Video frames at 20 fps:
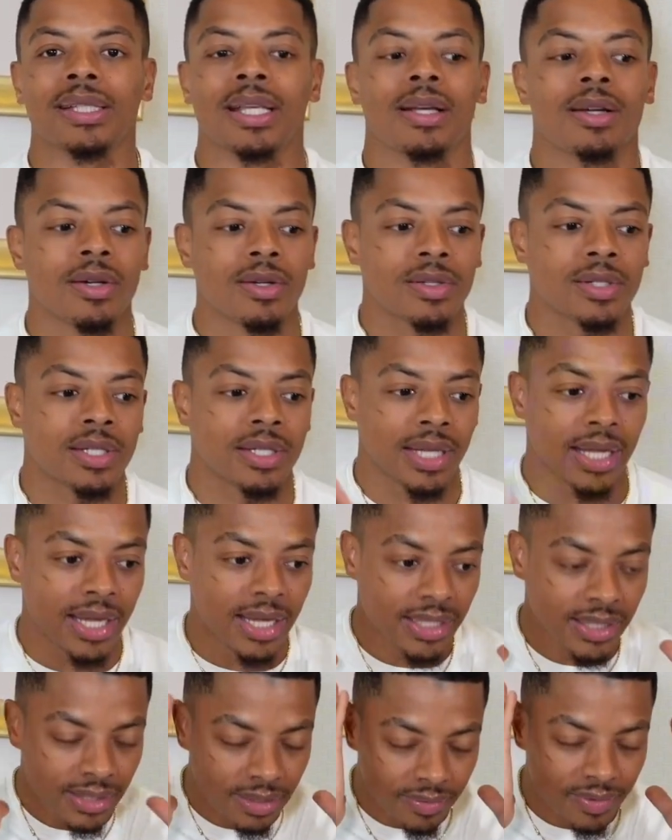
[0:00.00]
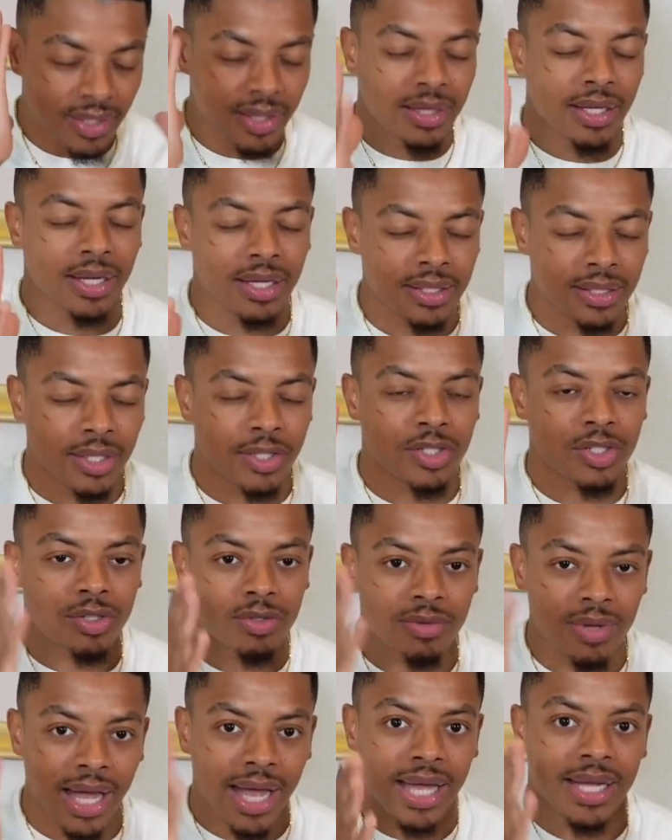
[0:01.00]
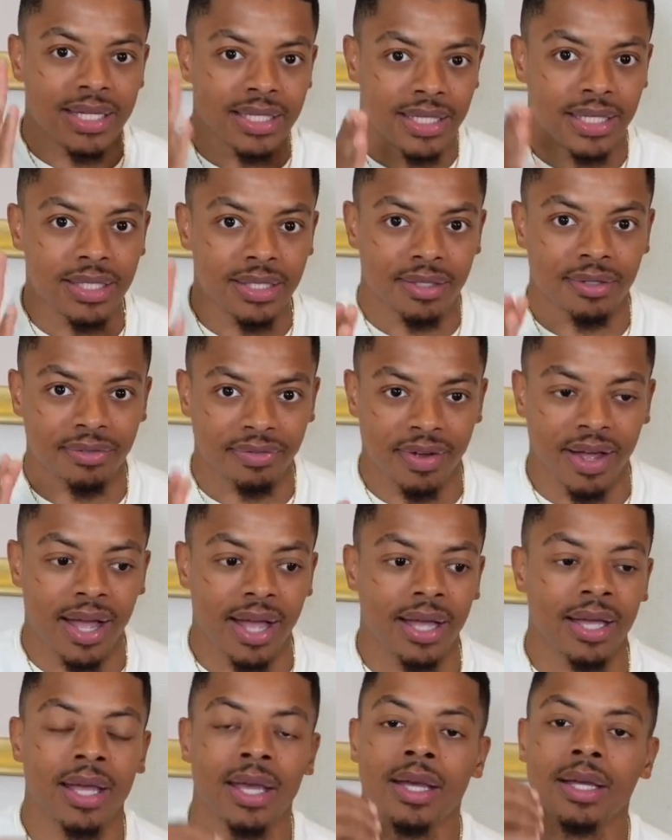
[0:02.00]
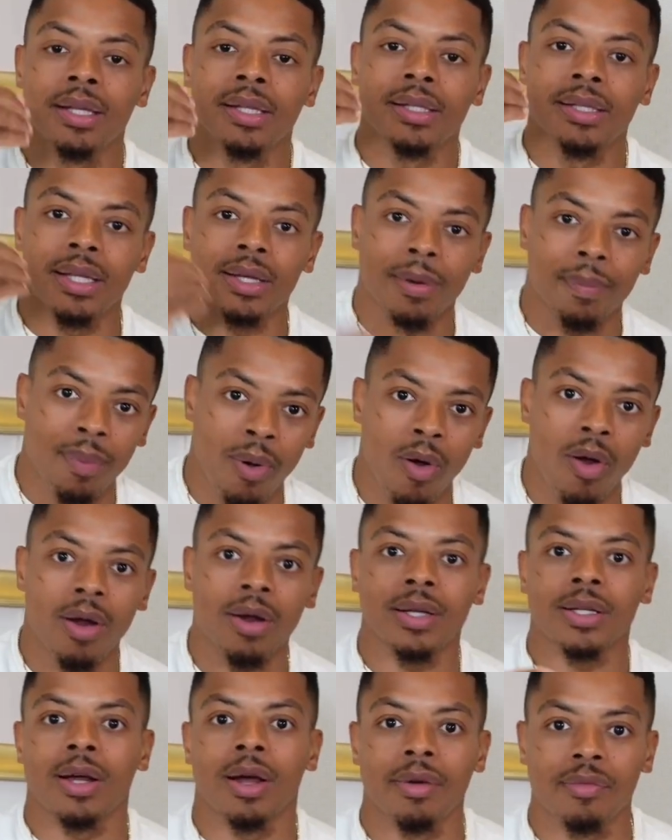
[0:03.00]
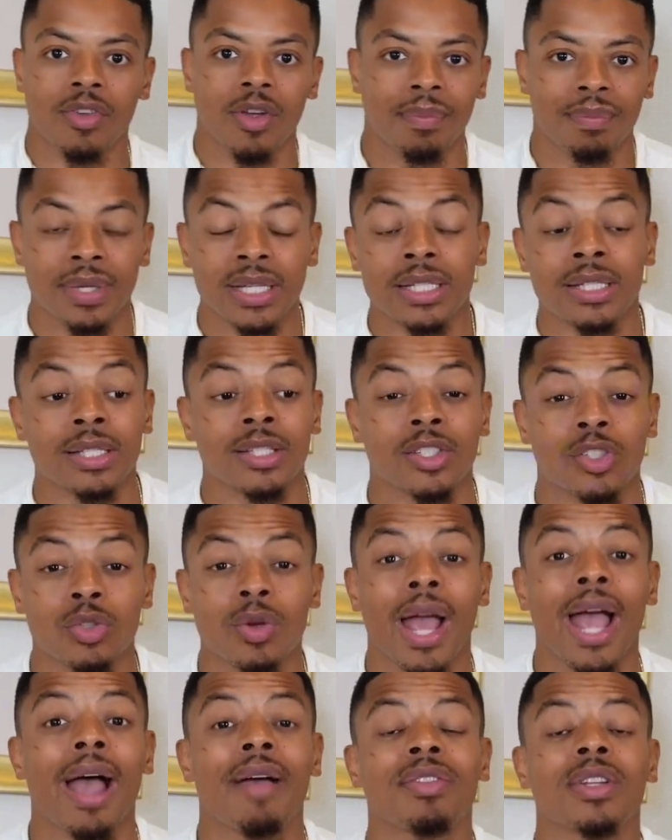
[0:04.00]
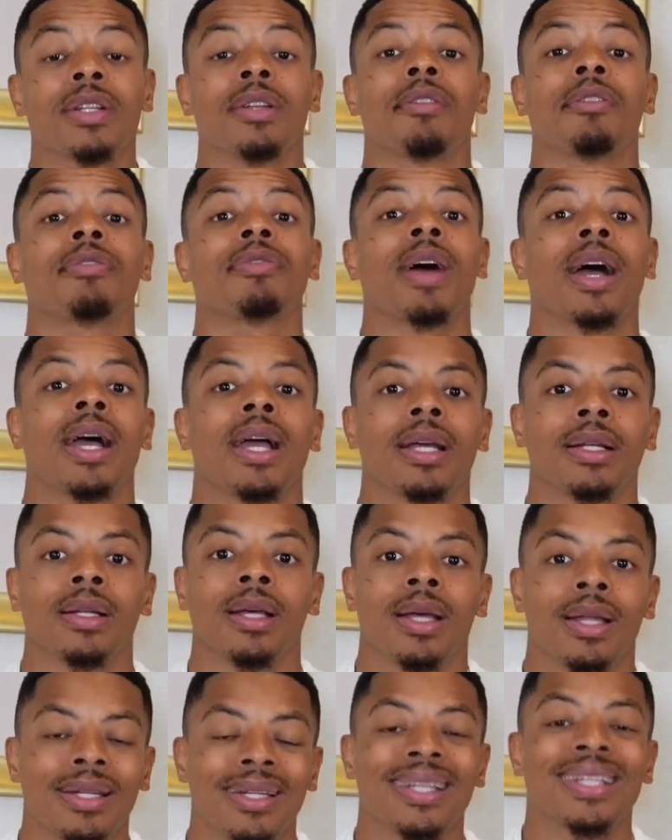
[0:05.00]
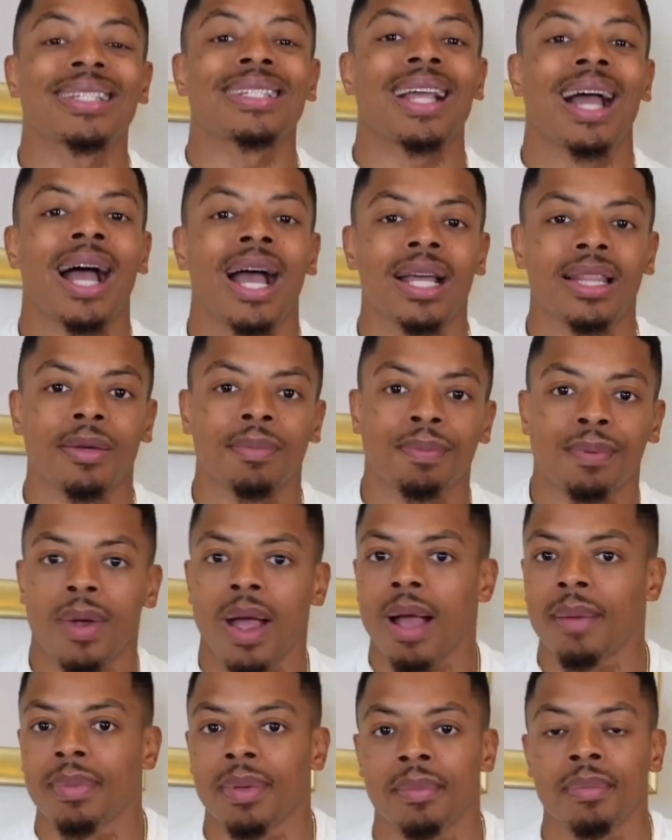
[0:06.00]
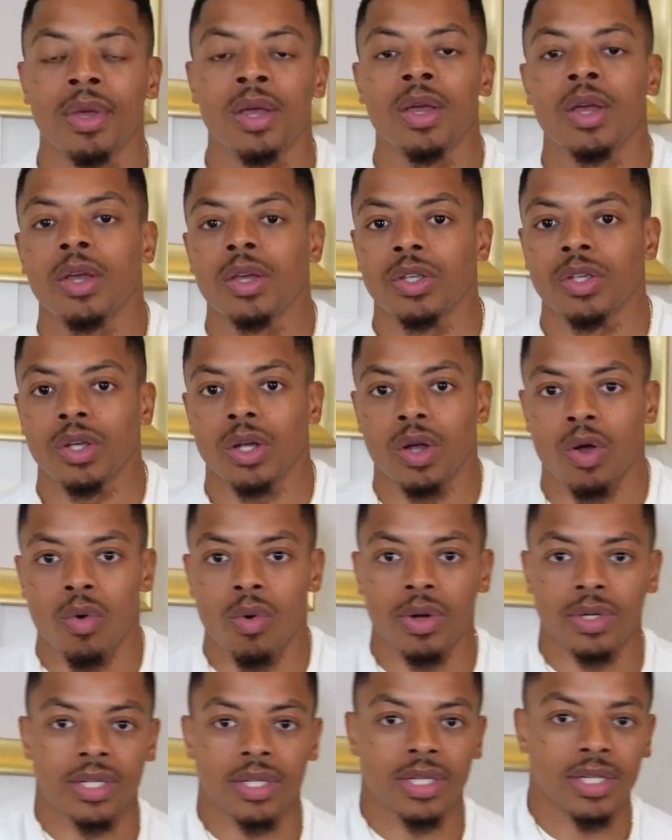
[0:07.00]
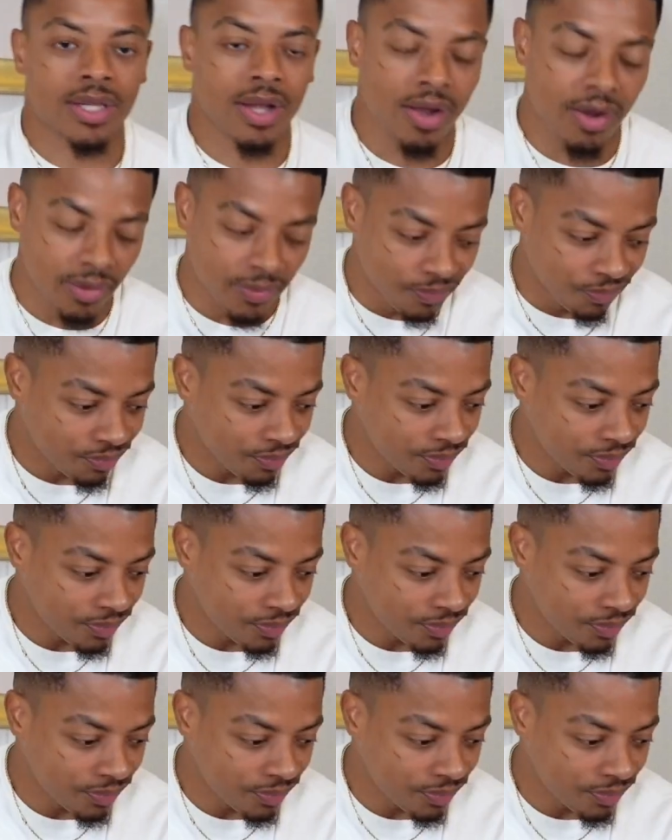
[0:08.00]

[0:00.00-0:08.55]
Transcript: sales, any of the things that you identify that are part of your business, you have to decide the problem you're going to solve.